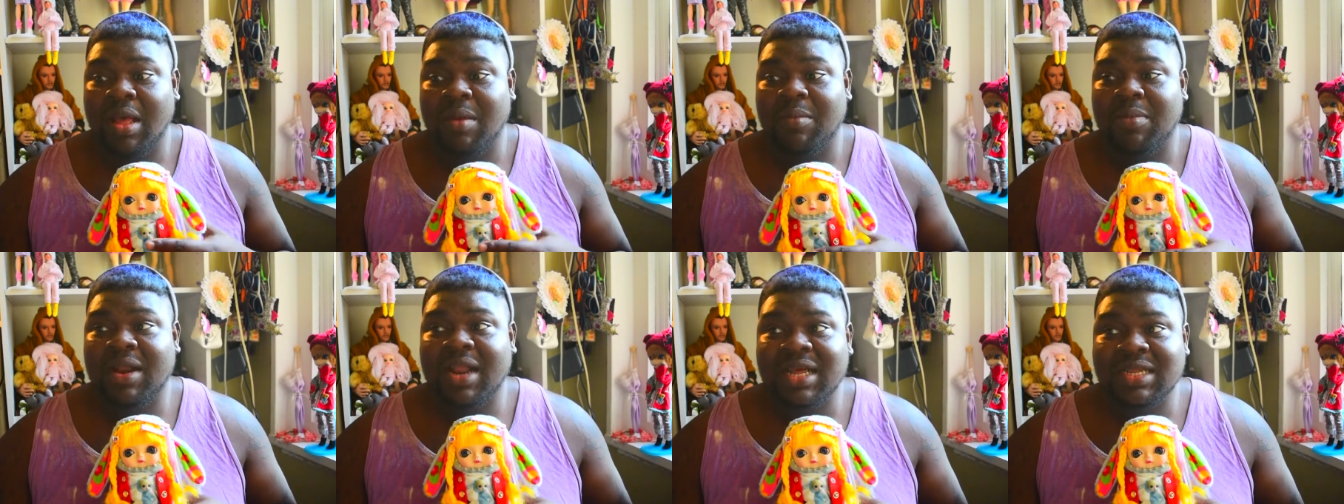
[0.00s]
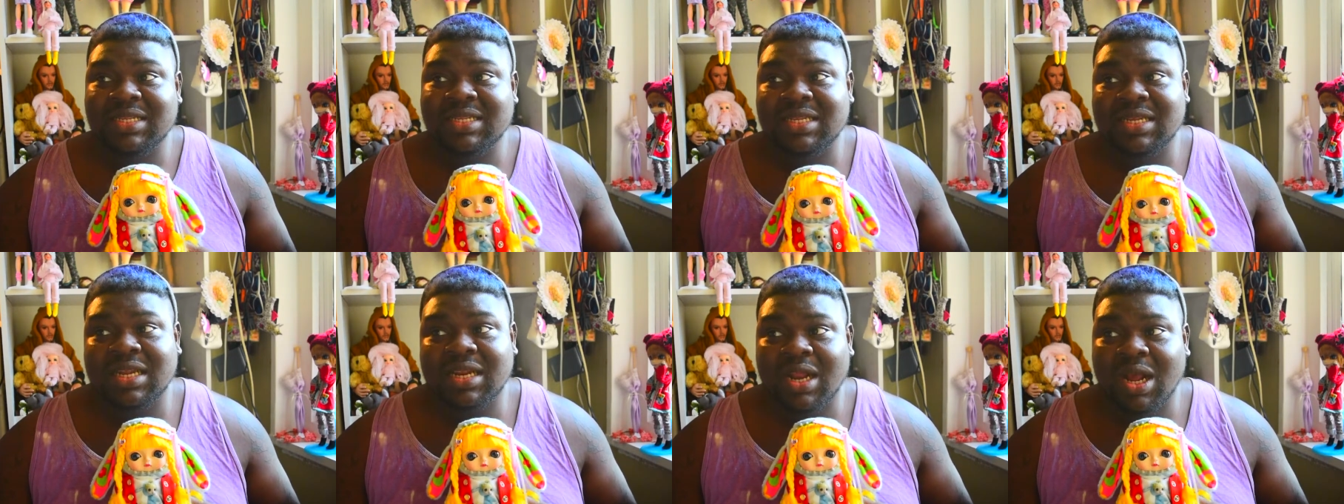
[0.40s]
But I
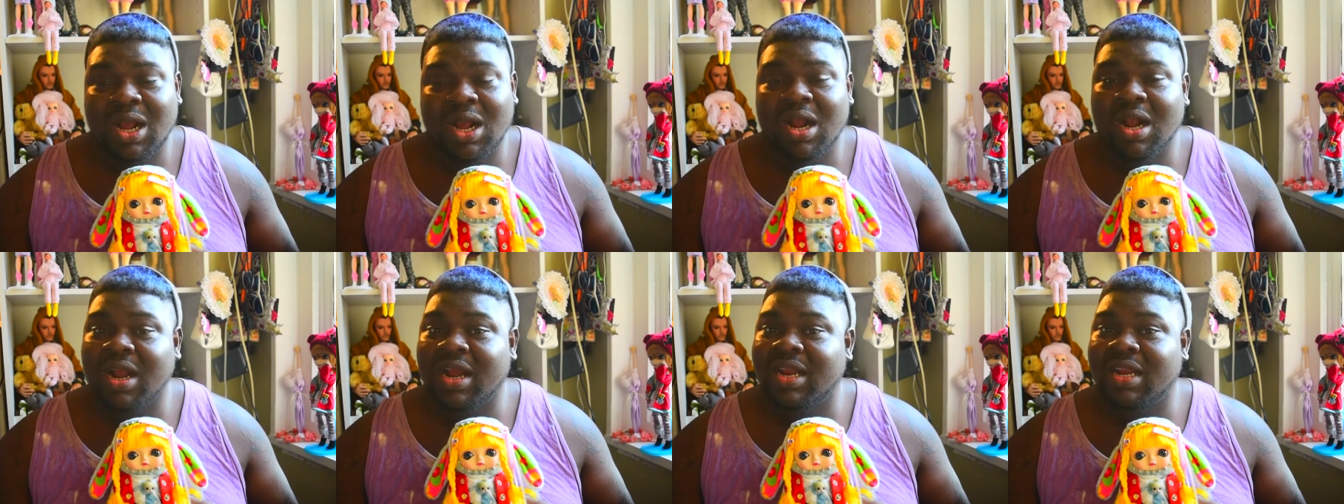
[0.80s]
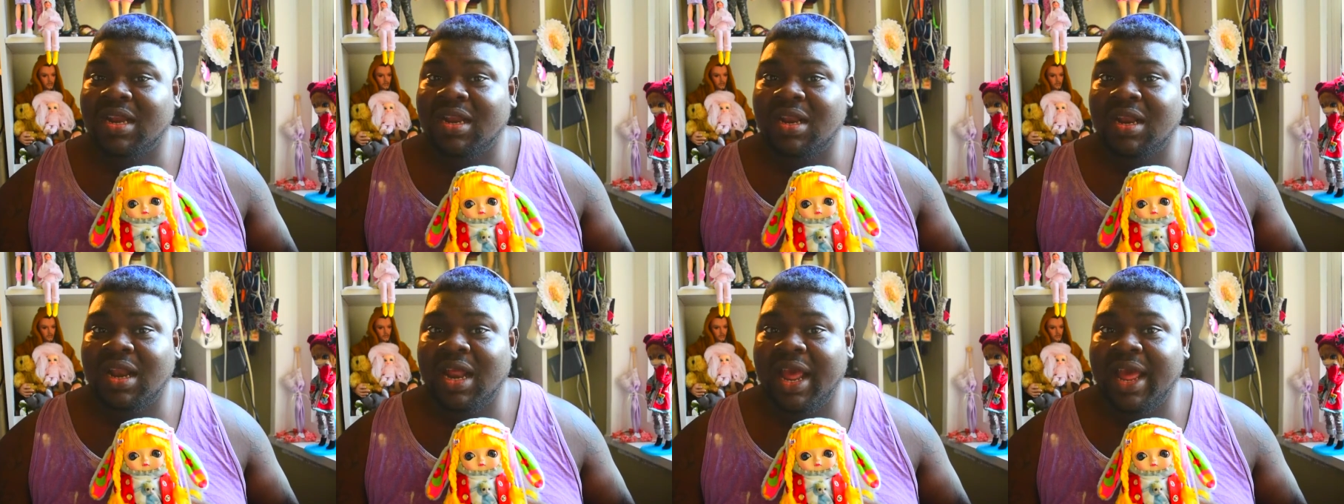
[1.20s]
seen her,
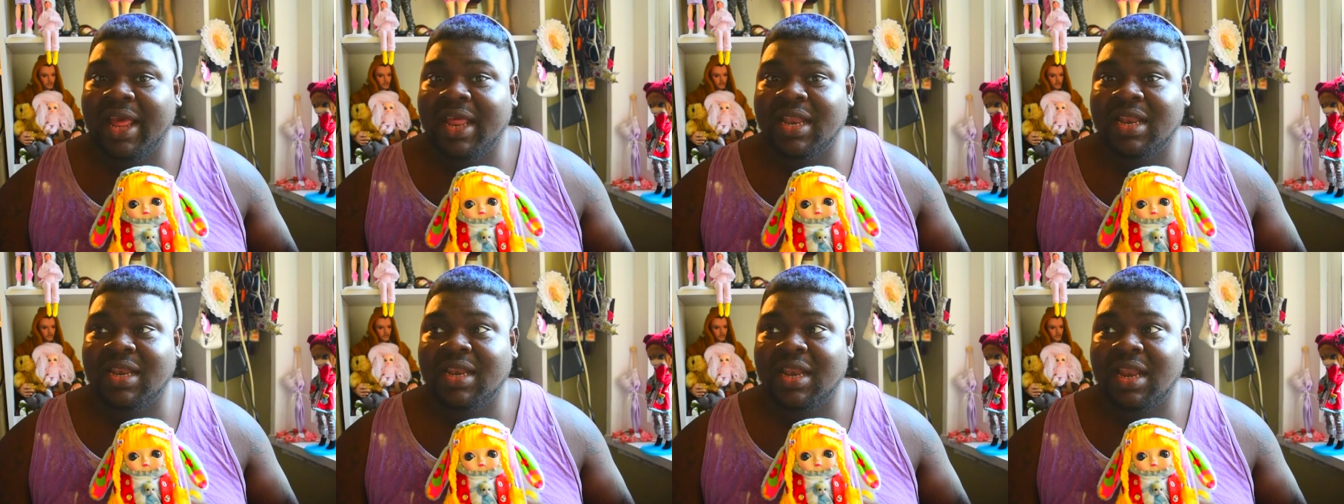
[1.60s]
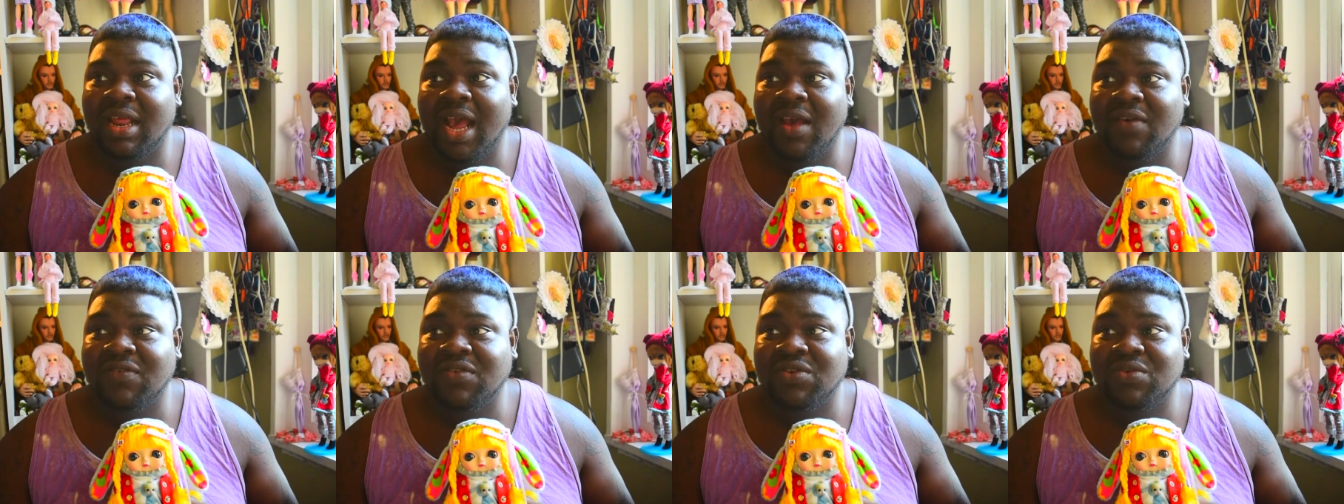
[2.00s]
and
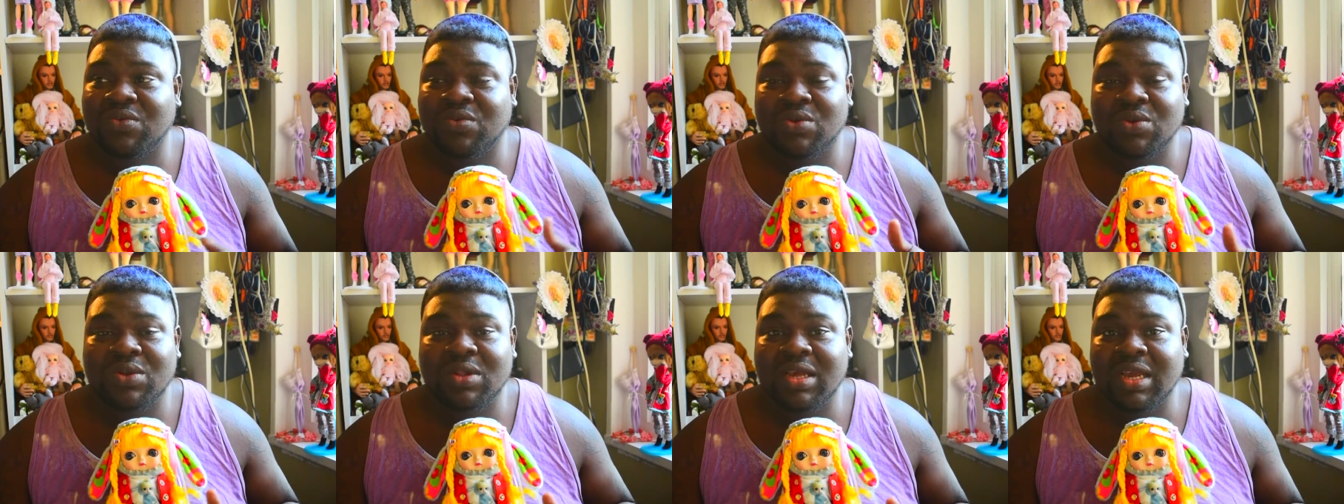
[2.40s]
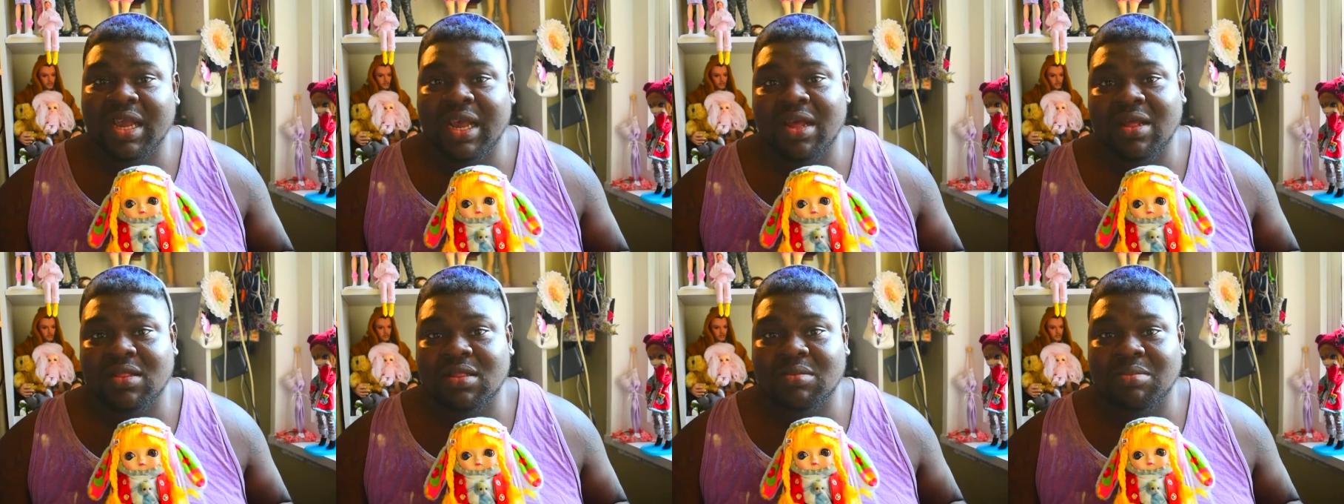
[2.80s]
after ruling
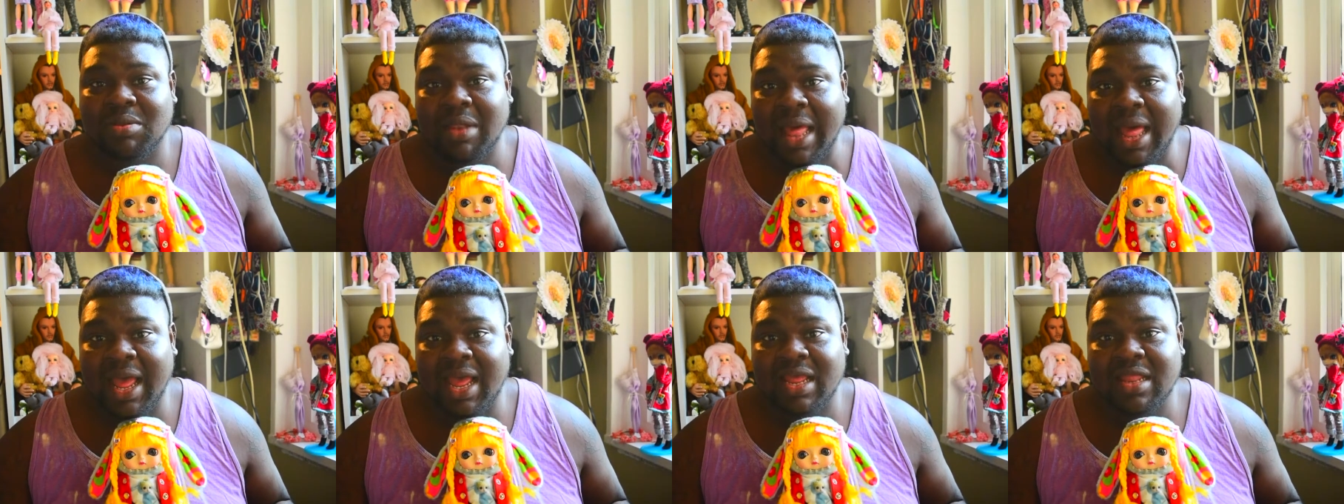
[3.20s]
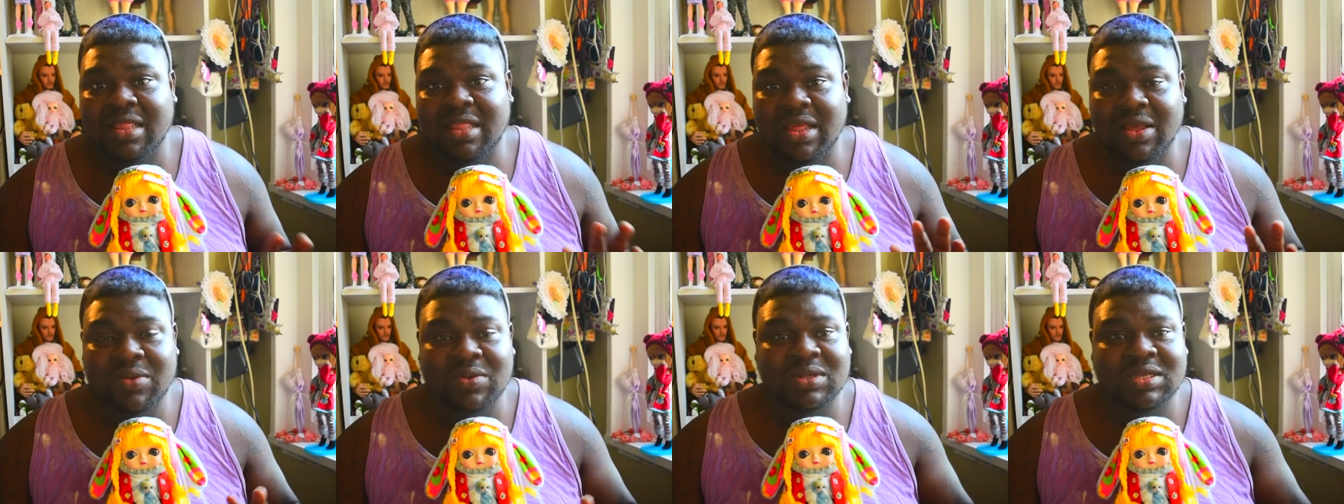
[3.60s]
out the Blythe,
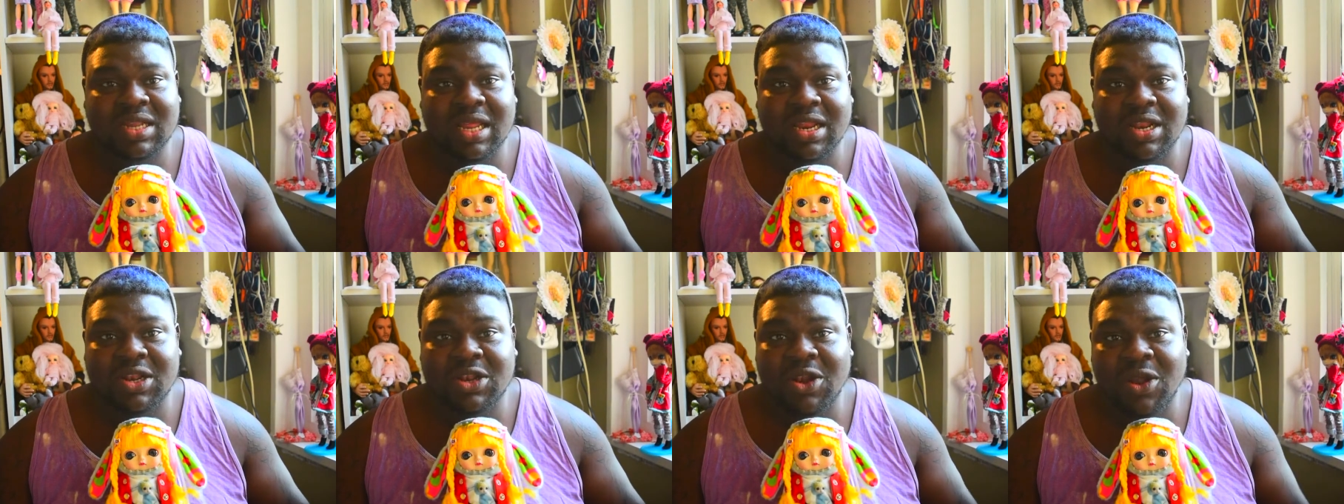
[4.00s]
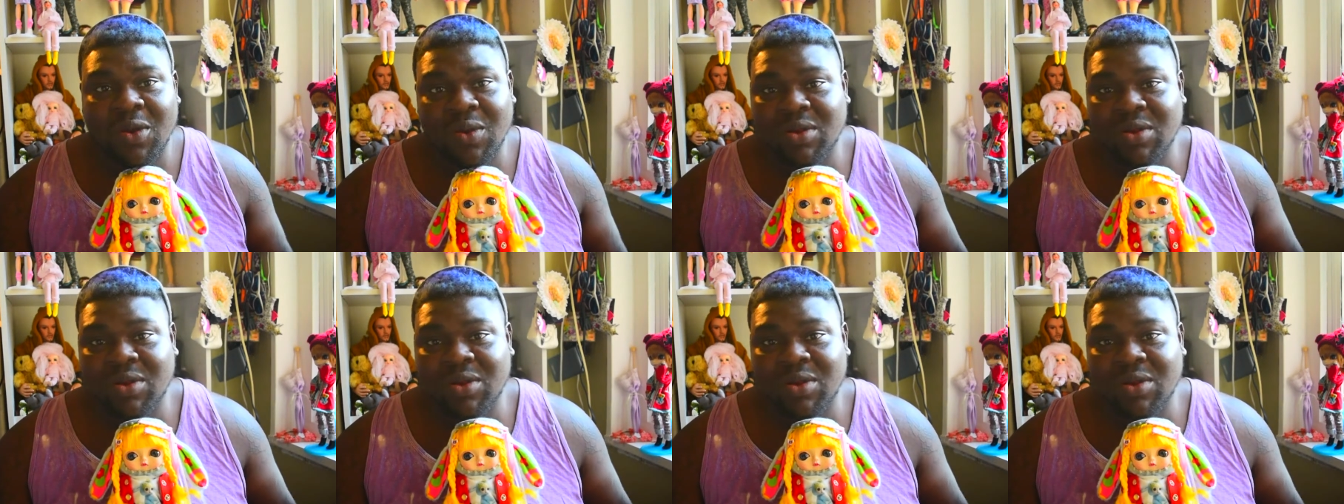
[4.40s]
it was like no